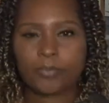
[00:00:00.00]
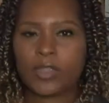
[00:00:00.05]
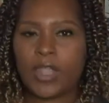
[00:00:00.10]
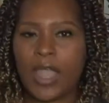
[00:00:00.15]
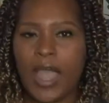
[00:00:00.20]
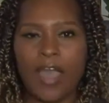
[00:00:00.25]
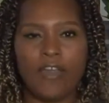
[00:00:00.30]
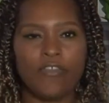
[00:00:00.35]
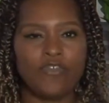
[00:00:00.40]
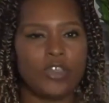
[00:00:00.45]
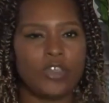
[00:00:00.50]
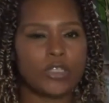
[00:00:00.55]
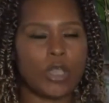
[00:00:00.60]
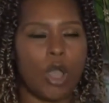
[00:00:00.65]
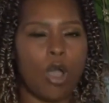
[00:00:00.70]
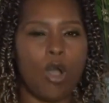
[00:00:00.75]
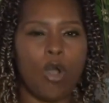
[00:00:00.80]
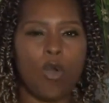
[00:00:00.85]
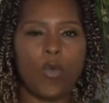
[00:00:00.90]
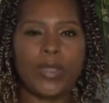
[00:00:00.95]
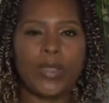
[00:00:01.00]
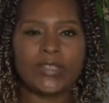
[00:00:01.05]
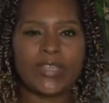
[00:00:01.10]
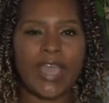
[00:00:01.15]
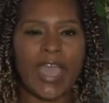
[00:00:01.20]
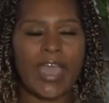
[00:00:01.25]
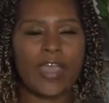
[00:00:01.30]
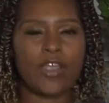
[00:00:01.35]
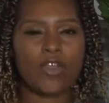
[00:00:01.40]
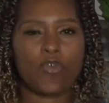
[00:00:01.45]
I've just always
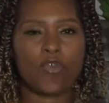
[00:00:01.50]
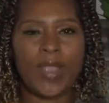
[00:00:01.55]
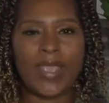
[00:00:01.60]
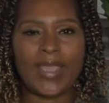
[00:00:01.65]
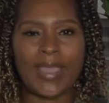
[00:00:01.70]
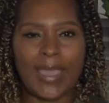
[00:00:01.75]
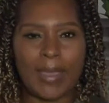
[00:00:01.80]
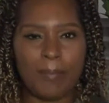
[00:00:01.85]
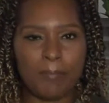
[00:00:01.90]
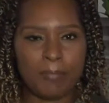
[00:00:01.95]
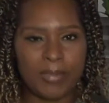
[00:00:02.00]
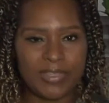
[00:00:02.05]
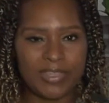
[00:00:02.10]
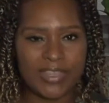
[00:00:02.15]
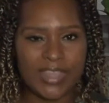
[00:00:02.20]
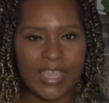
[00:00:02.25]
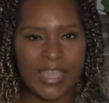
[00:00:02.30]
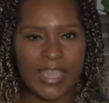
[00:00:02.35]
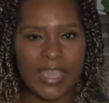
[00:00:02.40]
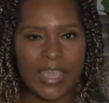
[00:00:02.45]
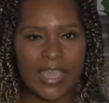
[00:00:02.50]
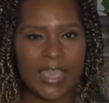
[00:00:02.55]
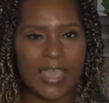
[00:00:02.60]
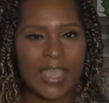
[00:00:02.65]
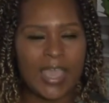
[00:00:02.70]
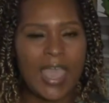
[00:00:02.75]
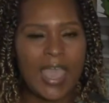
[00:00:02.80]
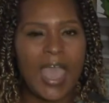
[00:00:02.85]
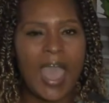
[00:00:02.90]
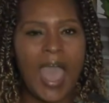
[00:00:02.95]
had great empathy.
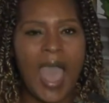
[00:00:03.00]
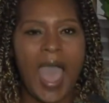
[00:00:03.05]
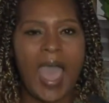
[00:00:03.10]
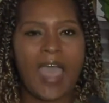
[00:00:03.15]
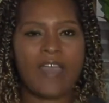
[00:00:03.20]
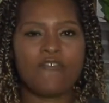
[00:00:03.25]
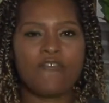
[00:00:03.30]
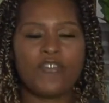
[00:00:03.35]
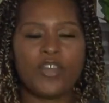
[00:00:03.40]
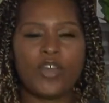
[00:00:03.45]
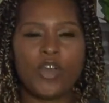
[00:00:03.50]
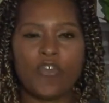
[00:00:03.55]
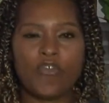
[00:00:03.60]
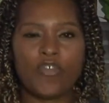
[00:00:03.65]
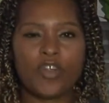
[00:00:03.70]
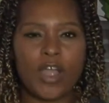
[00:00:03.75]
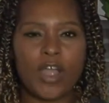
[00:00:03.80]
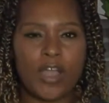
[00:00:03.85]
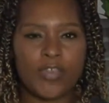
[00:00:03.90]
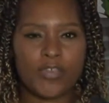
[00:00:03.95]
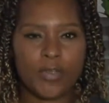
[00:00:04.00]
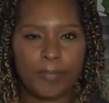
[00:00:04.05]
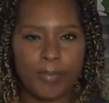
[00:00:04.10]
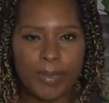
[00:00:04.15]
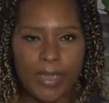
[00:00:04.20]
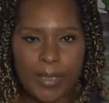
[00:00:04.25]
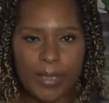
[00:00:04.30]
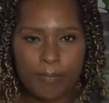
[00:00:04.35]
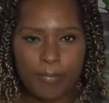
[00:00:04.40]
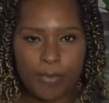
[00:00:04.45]
I feel for other
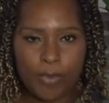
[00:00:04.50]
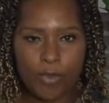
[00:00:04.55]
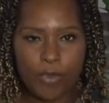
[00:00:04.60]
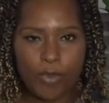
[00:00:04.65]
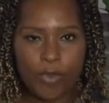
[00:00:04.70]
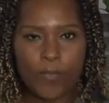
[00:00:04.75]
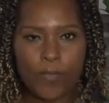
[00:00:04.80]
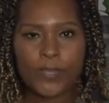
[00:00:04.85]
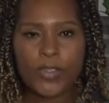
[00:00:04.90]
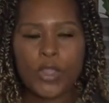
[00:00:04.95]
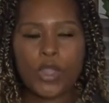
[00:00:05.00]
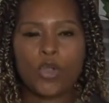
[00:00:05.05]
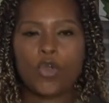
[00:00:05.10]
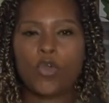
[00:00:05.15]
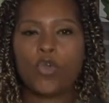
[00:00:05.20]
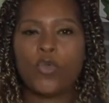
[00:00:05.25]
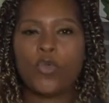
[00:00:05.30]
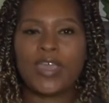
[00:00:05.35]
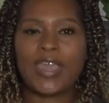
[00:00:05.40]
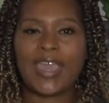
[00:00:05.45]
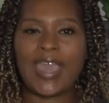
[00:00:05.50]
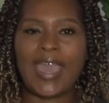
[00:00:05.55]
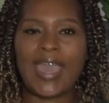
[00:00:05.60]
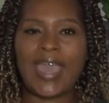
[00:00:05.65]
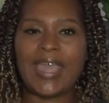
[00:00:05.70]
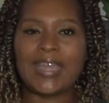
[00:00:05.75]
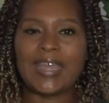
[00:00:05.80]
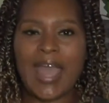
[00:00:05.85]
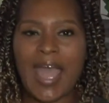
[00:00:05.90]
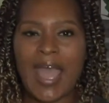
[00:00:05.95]
people who
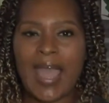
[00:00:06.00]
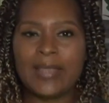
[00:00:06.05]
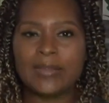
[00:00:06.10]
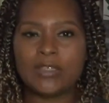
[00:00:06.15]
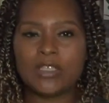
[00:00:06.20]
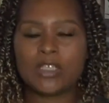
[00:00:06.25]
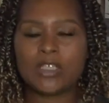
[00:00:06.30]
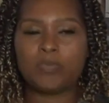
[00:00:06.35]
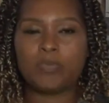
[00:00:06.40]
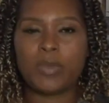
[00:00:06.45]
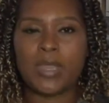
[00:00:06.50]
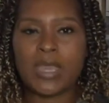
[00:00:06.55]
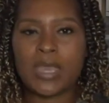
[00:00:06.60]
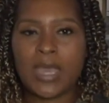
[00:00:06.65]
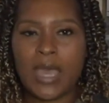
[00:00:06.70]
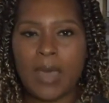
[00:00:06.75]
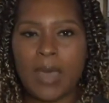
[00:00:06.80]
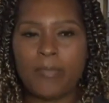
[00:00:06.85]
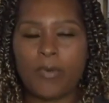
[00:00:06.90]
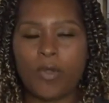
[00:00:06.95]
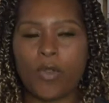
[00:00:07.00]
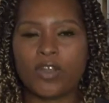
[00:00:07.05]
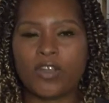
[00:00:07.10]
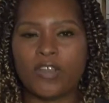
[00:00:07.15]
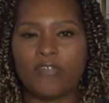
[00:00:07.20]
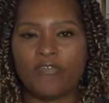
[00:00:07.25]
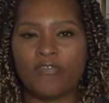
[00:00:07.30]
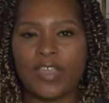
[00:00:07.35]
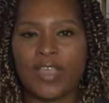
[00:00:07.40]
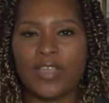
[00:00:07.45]
cannot speak up or
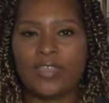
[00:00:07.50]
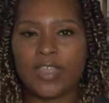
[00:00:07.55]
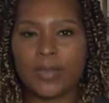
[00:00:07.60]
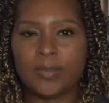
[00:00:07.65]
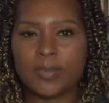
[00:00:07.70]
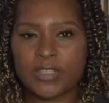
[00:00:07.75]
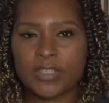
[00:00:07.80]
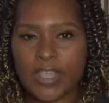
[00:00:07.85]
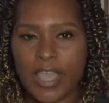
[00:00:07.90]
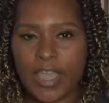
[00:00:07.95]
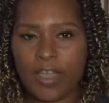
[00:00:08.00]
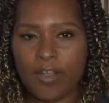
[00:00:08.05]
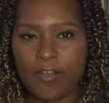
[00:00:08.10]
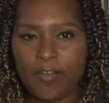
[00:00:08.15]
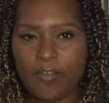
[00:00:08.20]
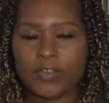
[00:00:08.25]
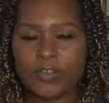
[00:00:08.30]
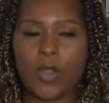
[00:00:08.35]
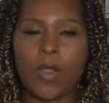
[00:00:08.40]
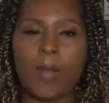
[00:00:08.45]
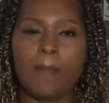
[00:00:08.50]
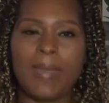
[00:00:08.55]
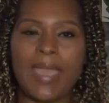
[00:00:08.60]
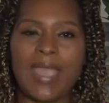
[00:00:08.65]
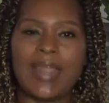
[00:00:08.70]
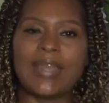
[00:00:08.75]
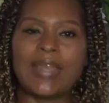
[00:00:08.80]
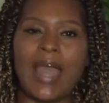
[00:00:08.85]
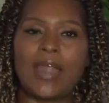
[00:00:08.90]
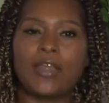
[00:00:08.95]
defend themselves or may
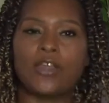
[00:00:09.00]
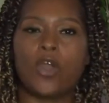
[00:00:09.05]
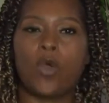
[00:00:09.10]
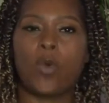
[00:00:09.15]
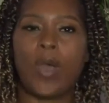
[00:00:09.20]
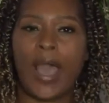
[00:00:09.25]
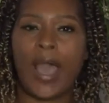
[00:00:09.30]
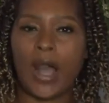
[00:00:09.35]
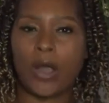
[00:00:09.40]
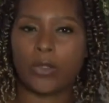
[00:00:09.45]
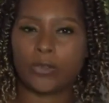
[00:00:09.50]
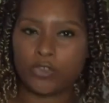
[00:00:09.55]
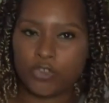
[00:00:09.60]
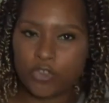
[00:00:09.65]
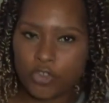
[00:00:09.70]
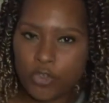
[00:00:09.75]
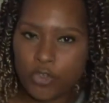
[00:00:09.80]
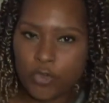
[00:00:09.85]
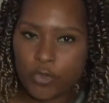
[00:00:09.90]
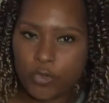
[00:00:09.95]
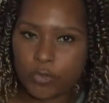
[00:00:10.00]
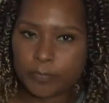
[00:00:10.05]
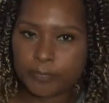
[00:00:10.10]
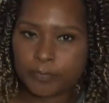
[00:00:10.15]
not know how to.